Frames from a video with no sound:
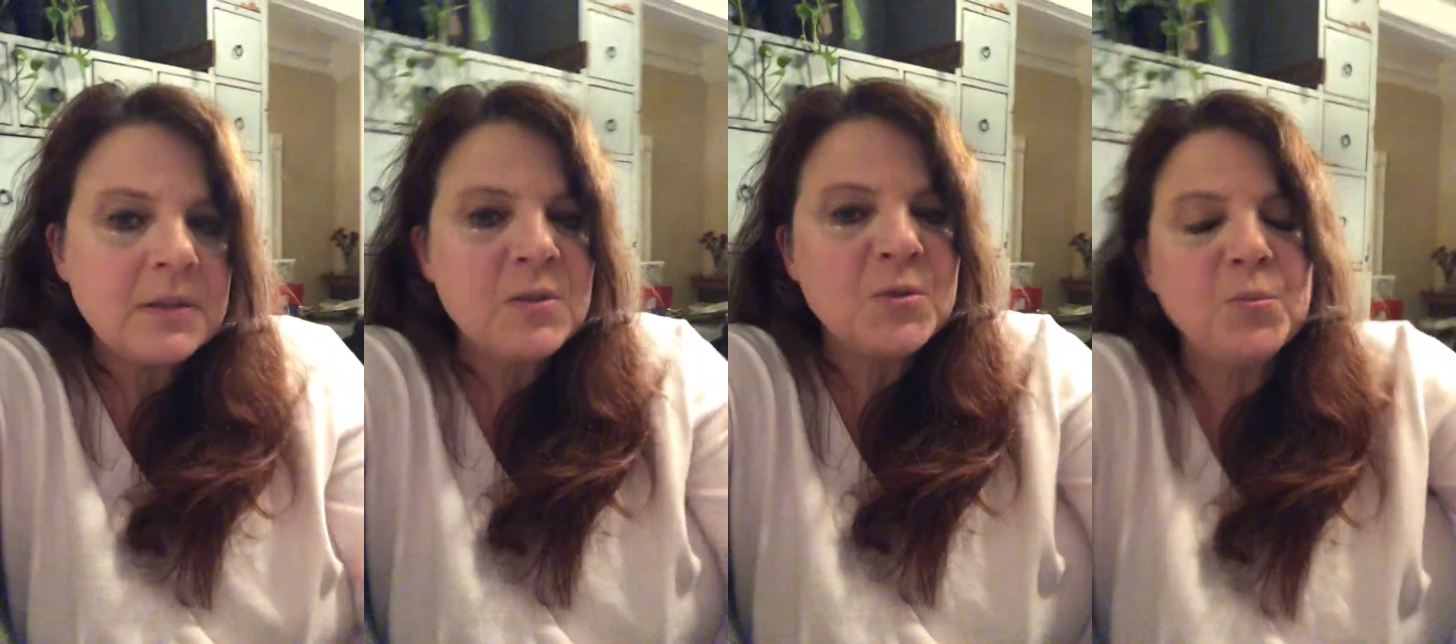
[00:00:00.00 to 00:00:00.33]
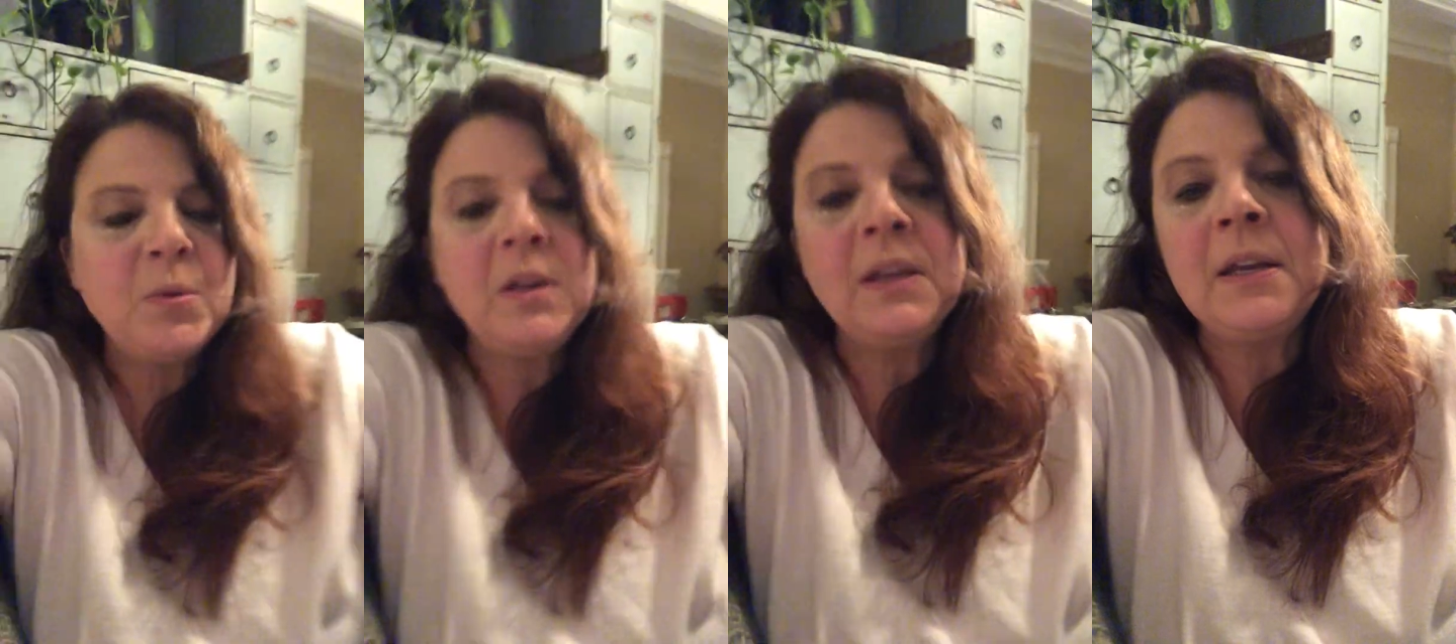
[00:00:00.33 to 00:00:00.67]
is
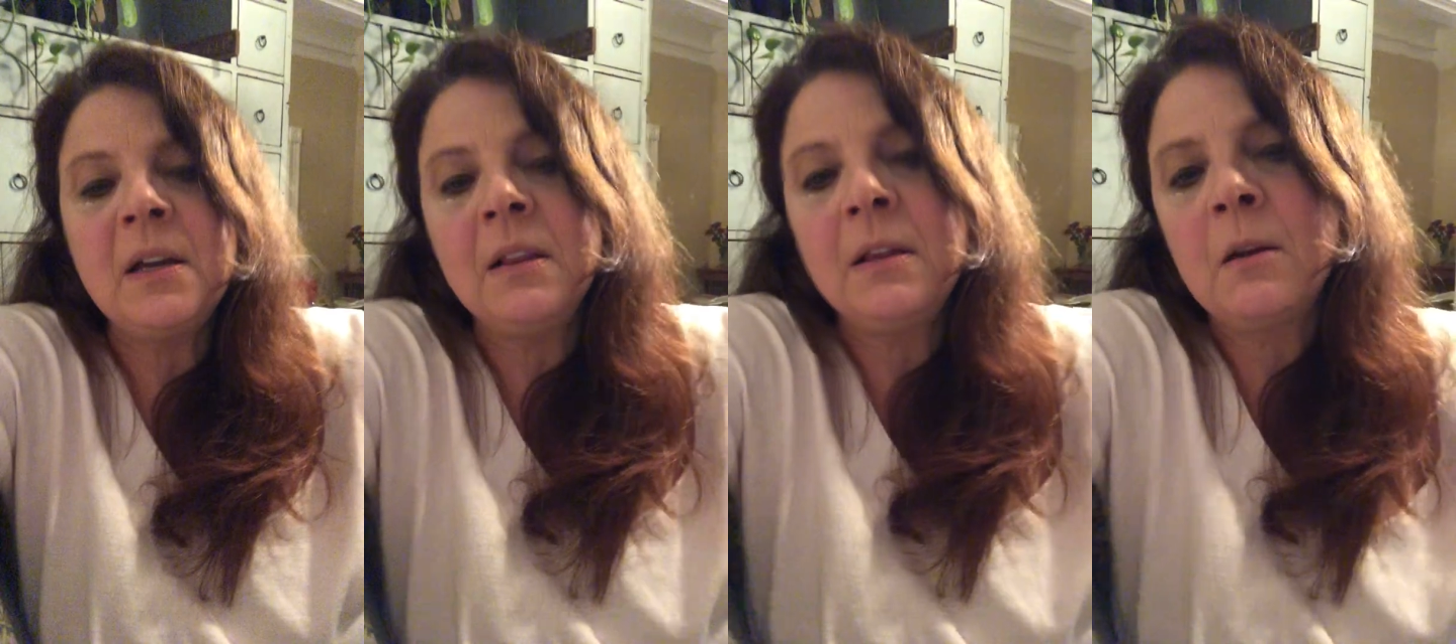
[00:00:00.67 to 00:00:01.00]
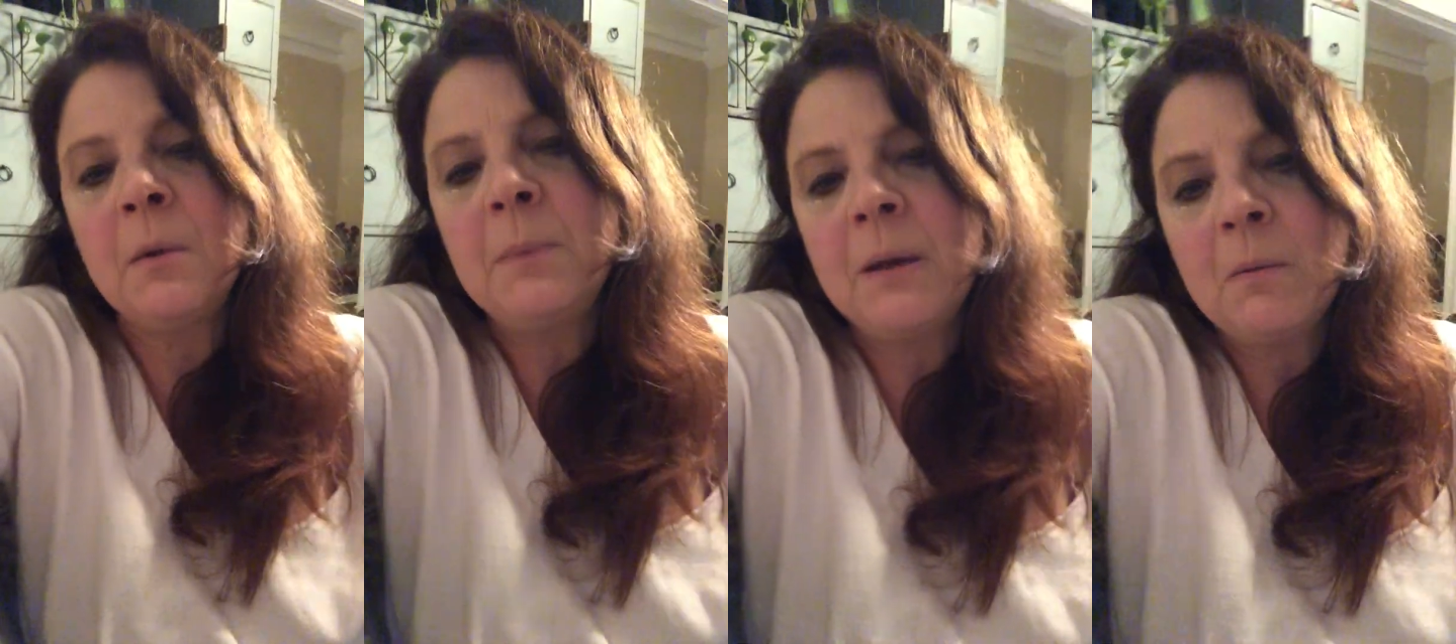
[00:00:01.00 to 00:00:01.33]
really a
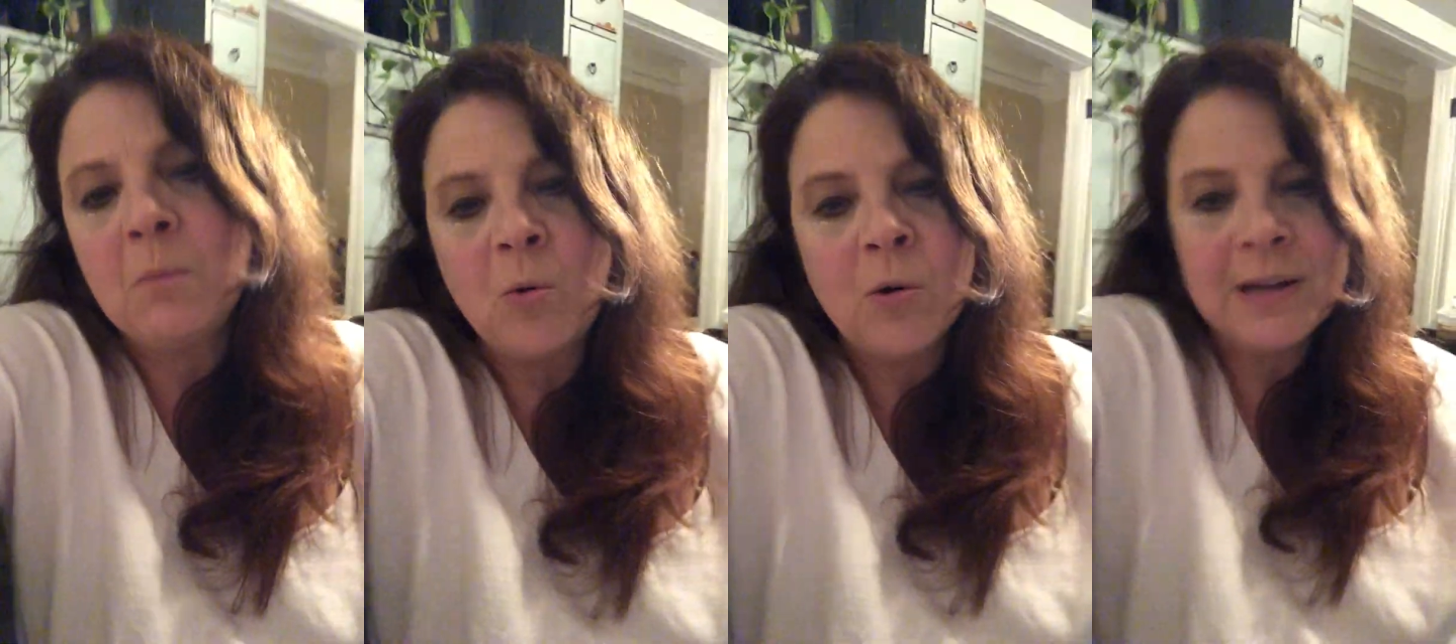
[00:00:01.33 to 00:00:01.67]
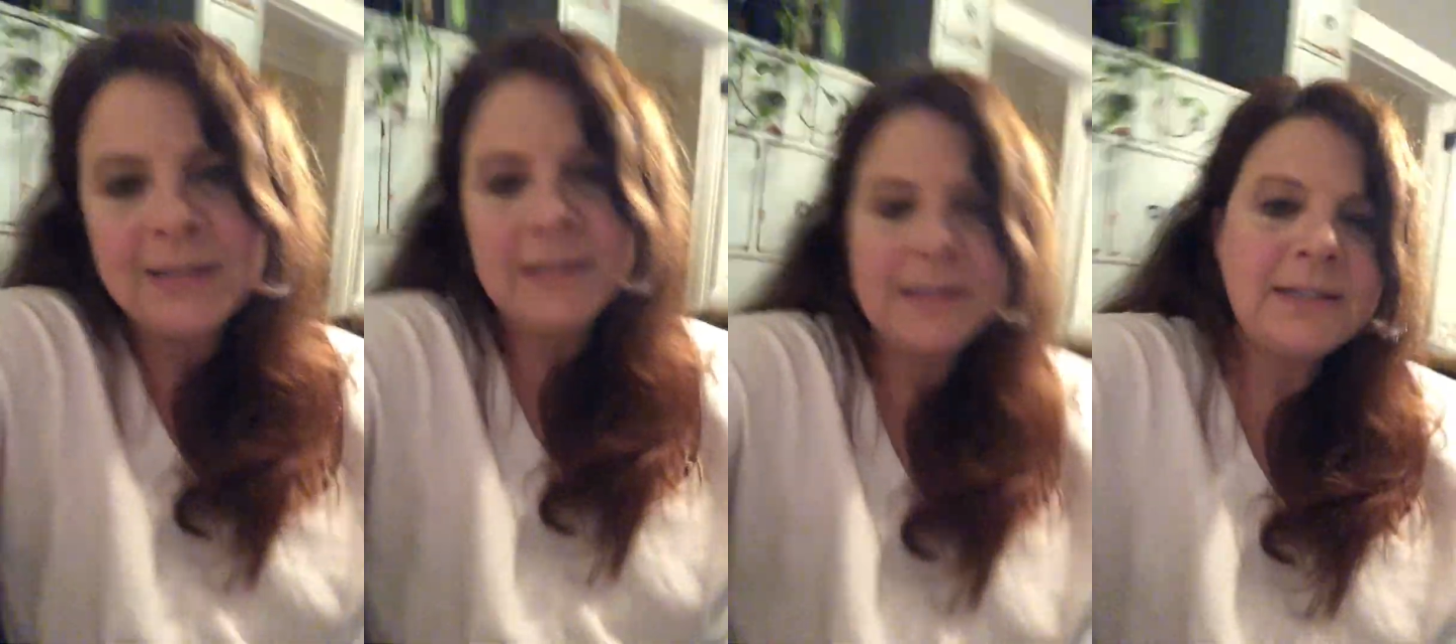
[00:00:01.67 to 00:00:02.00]
little bit more
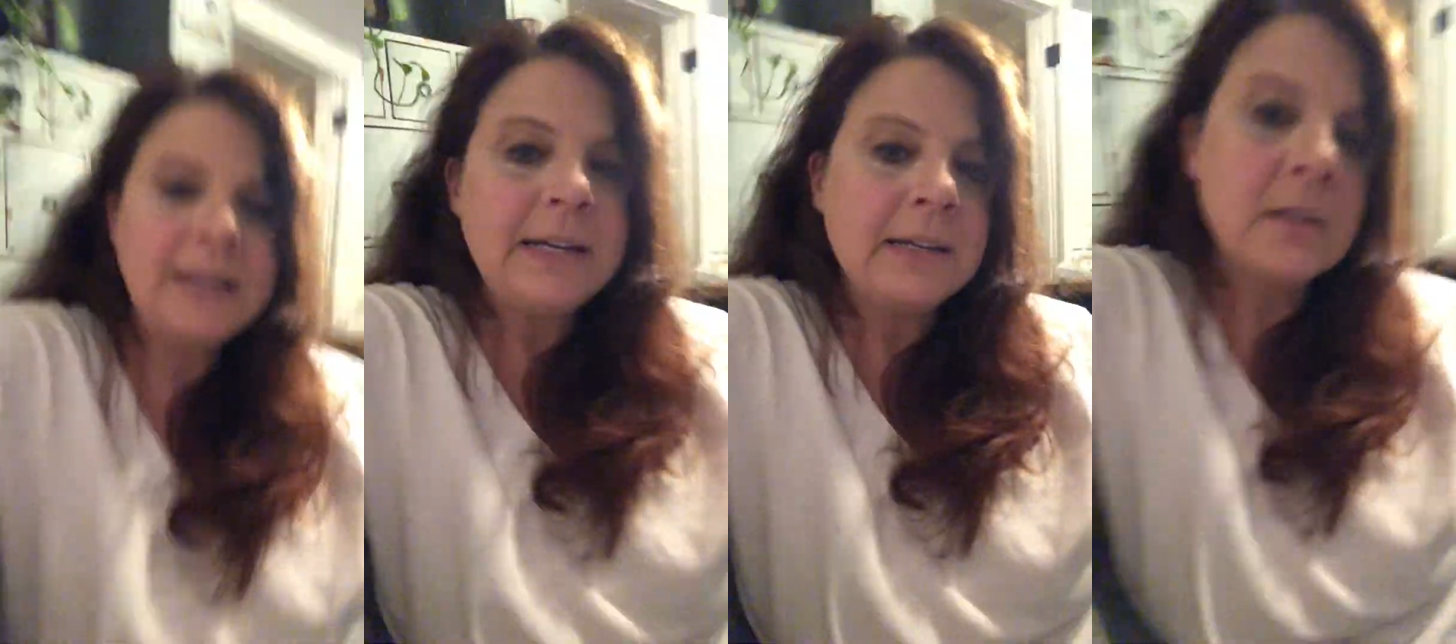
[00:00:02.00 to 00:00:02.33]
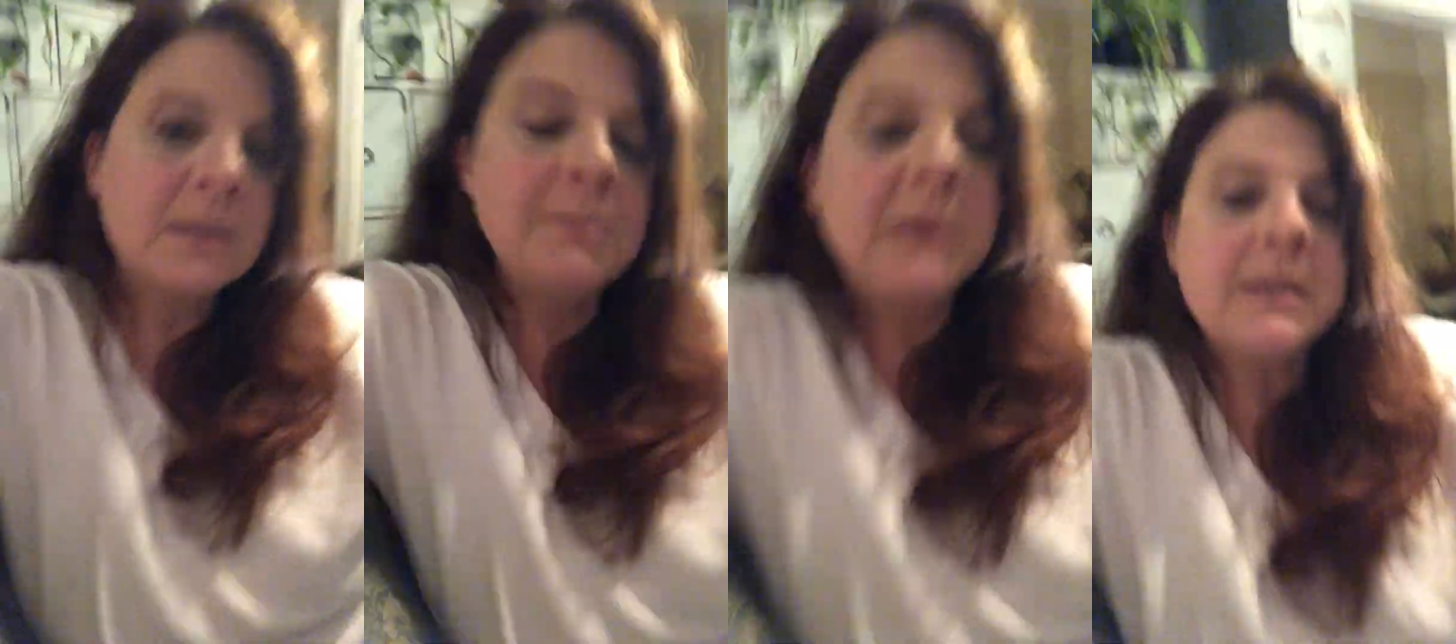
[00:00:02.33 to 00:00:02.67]

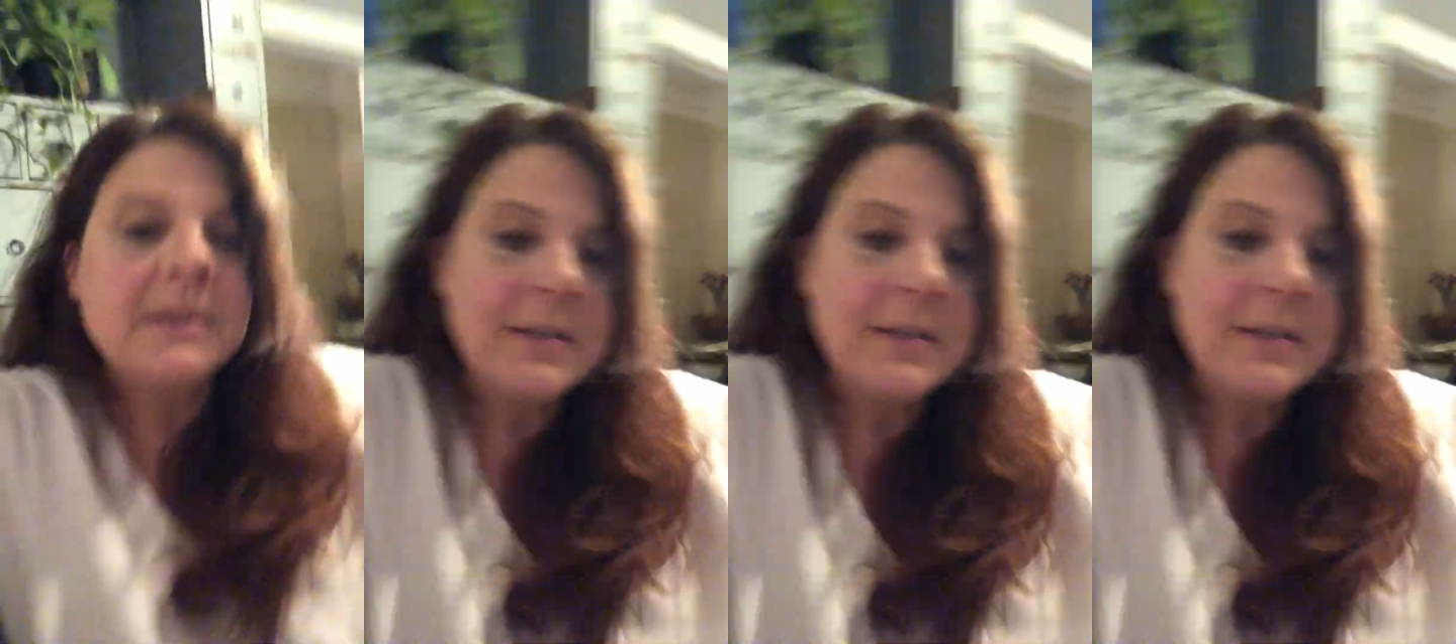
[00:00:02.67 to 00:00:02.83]
insidious because